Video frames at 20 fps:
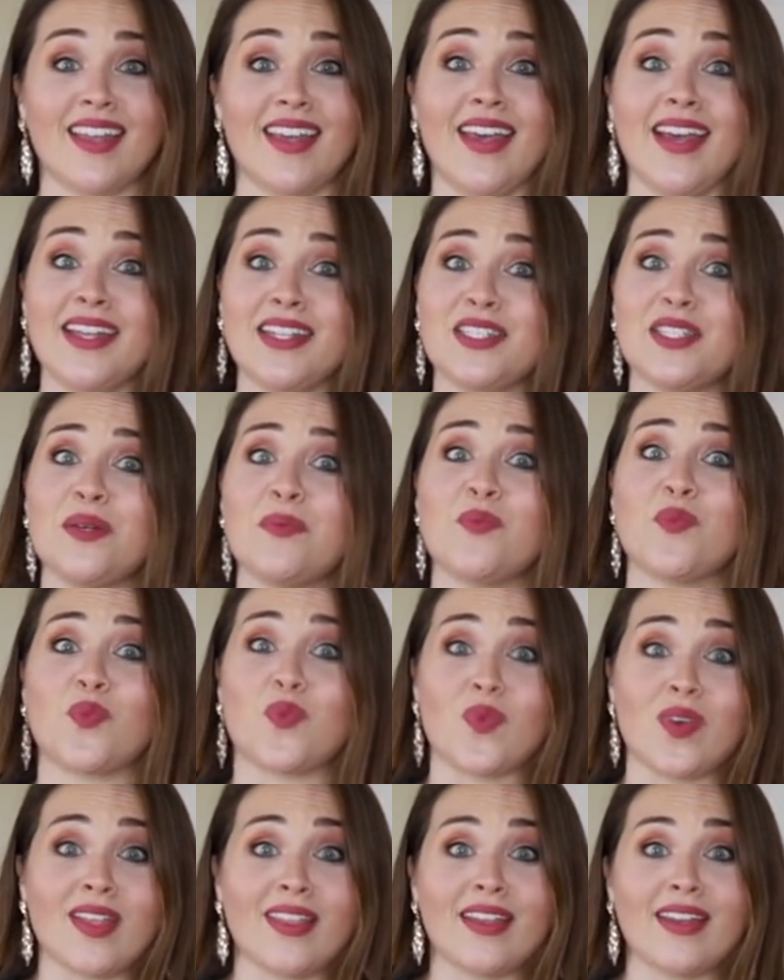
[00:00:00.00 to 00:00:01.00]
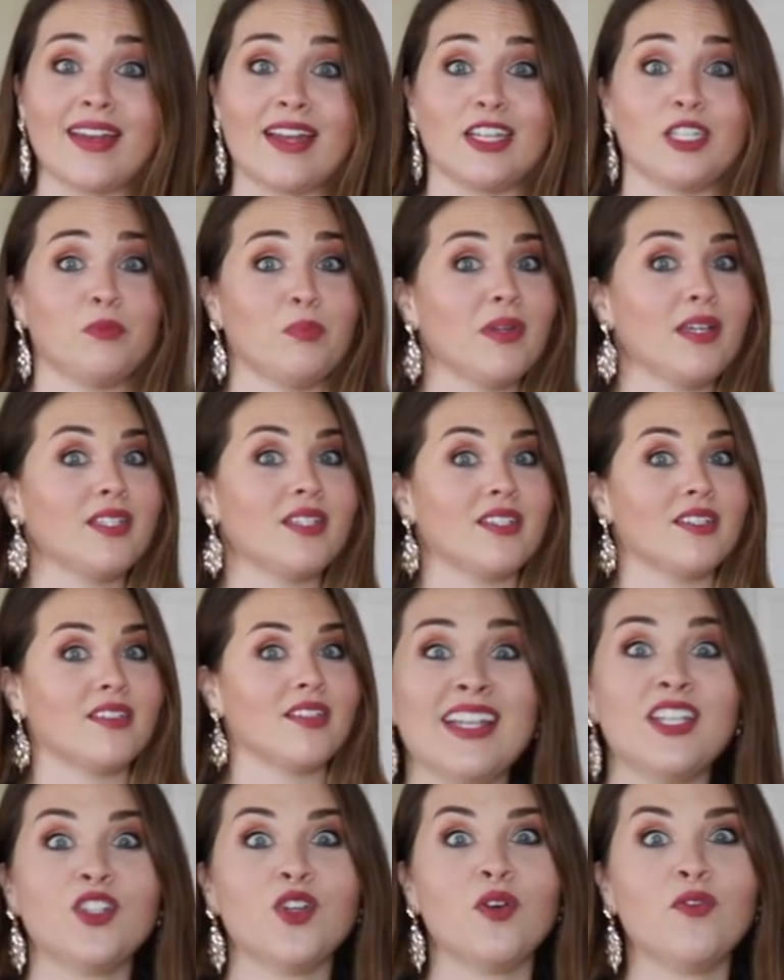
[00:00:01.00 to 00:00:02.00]
They had some really nice pieces.
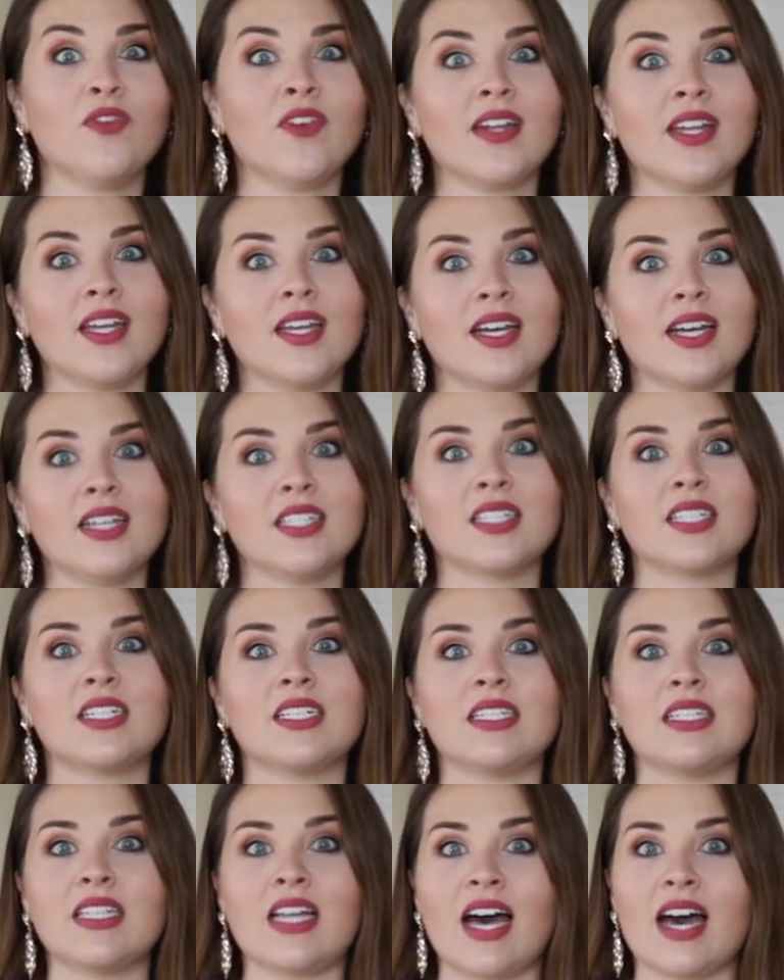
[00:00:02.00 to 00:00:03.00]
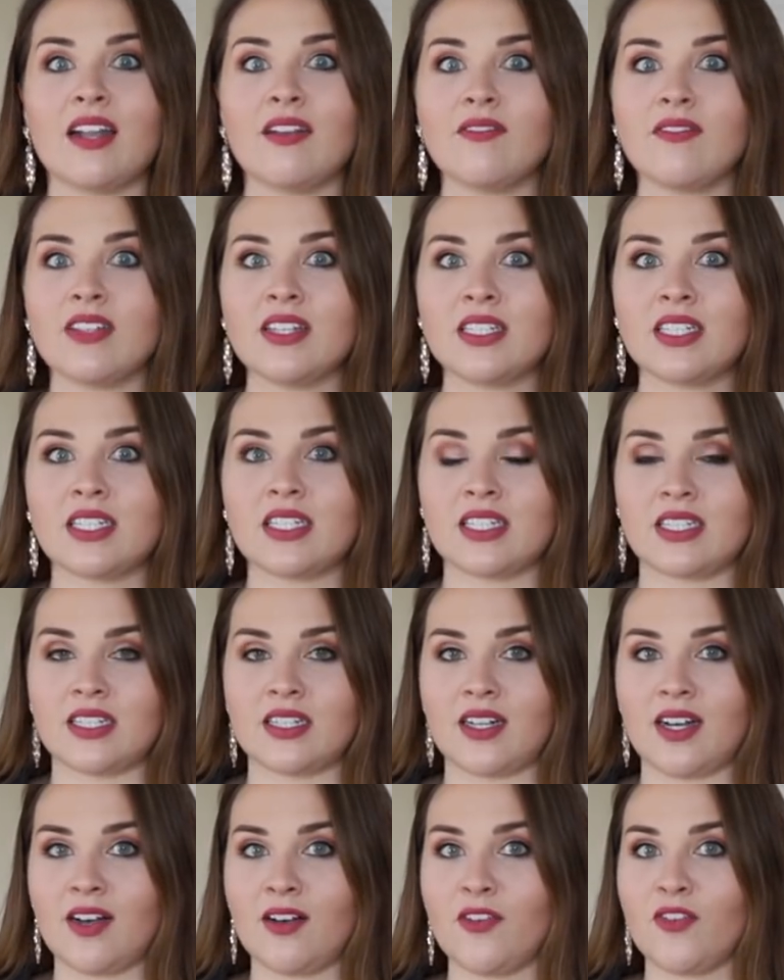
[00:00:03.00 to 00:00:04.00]
And don't forget guys that a lot of this
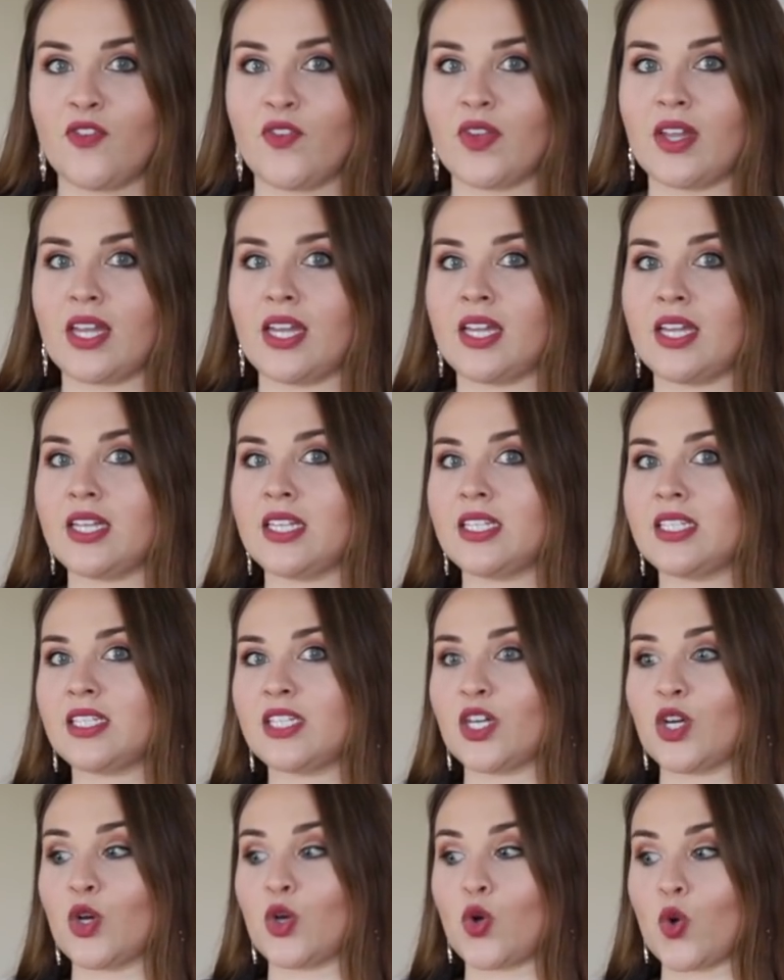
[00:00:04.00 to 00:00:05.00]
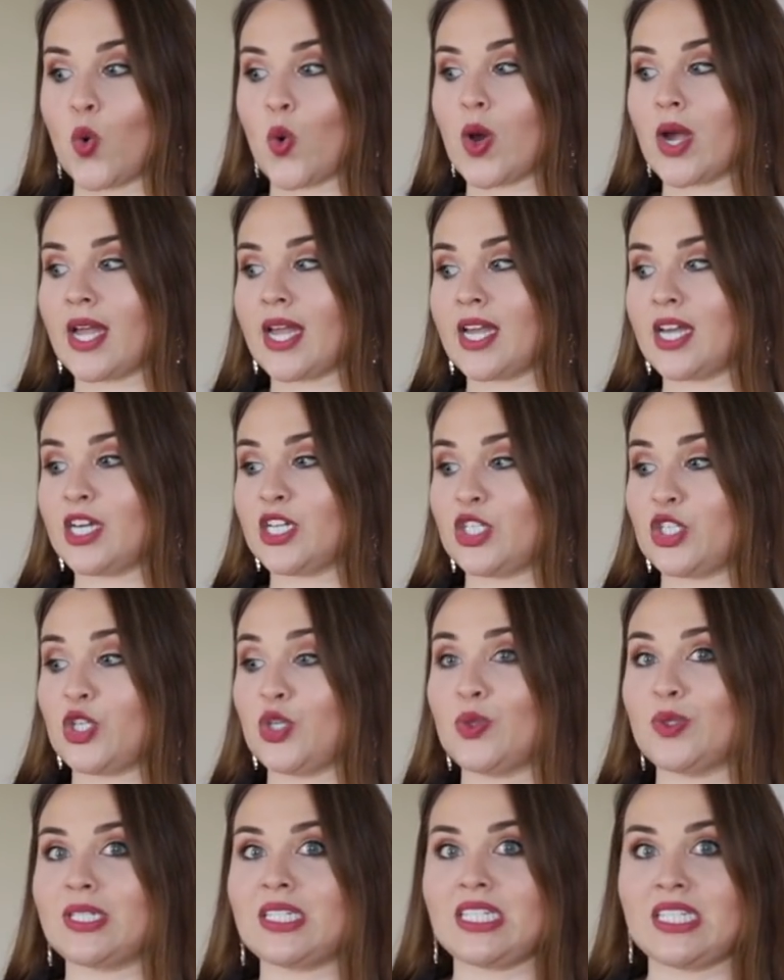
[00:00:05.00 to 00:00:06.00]
stuff is going
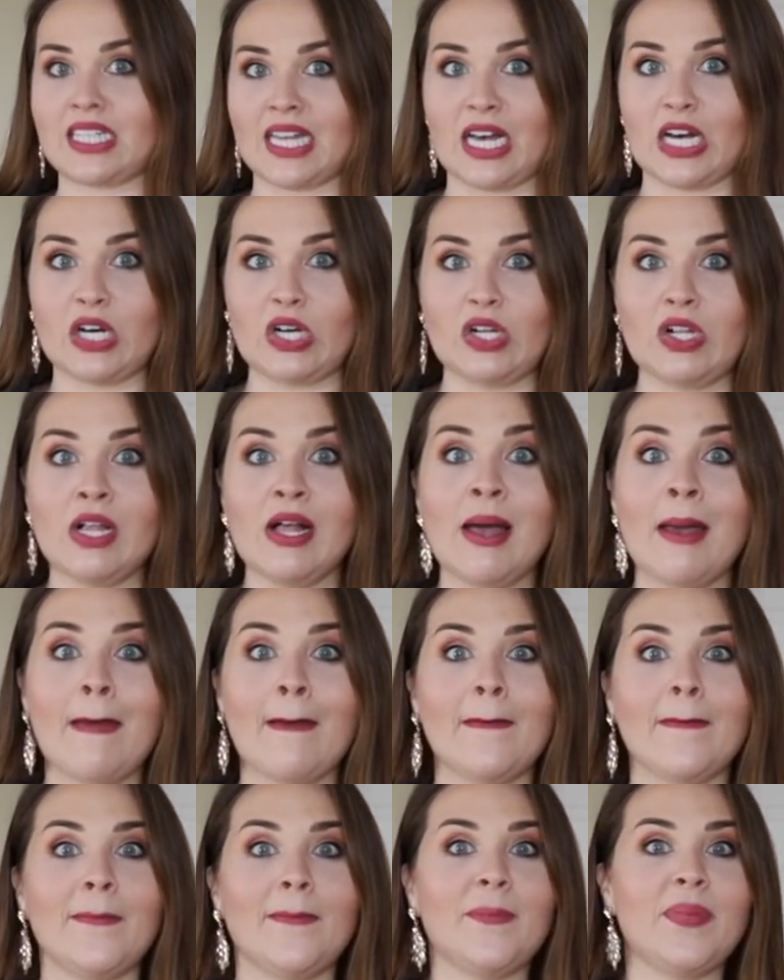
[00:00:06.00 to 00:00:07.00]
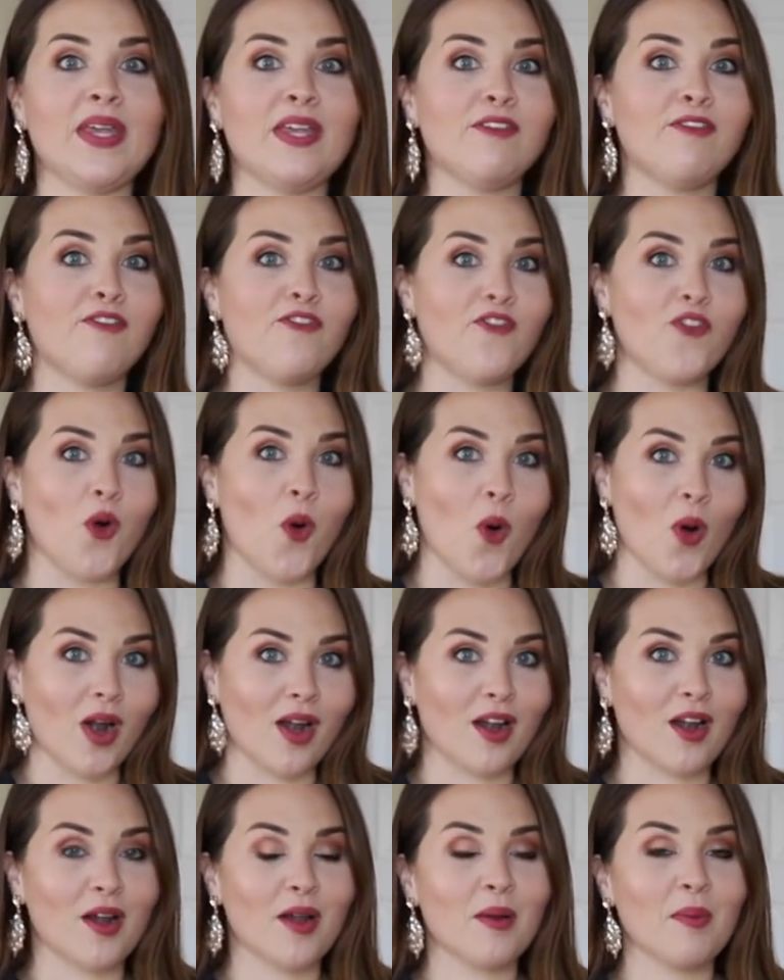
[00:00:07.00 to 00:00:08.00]
to sell
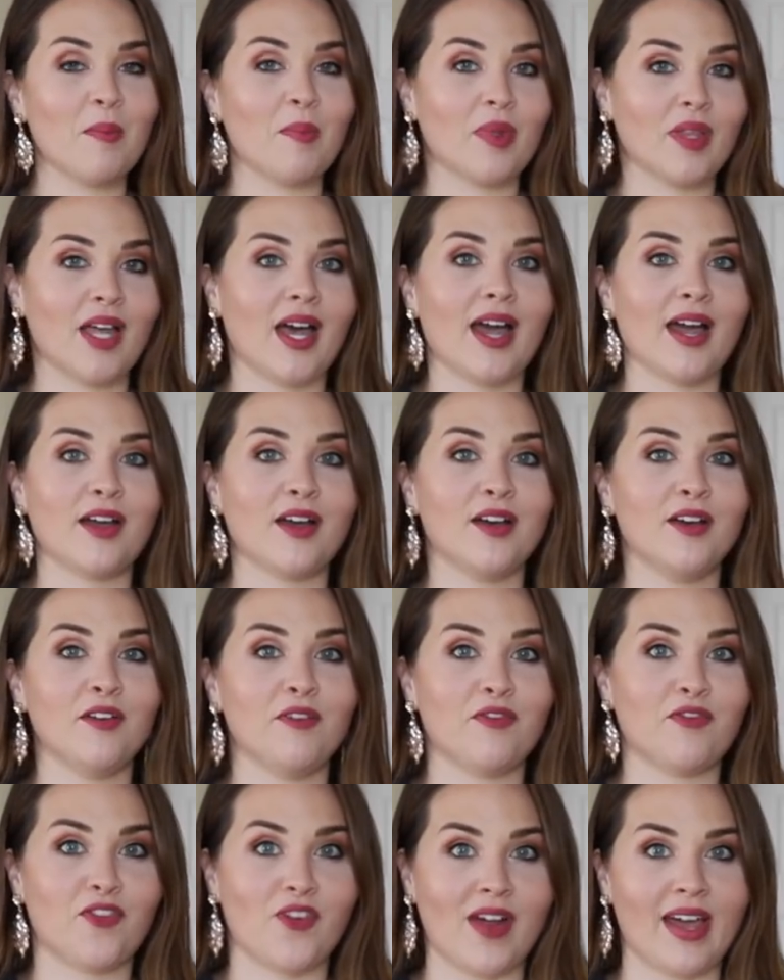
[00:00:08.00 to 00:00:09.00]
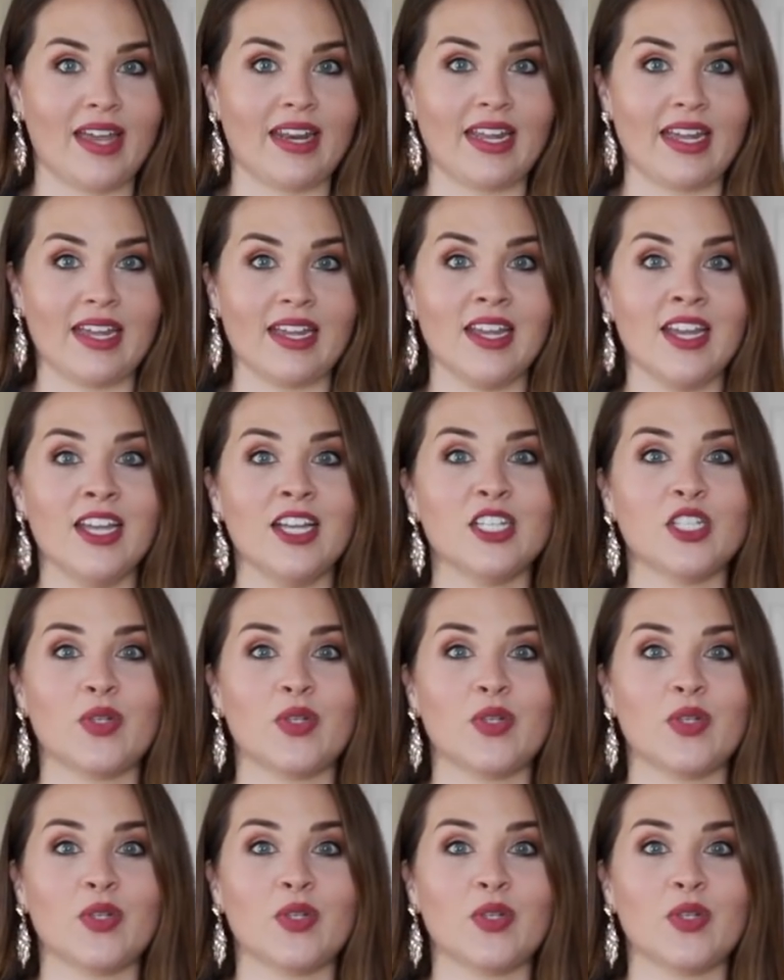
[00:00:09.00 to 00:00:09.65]
before Black Friday.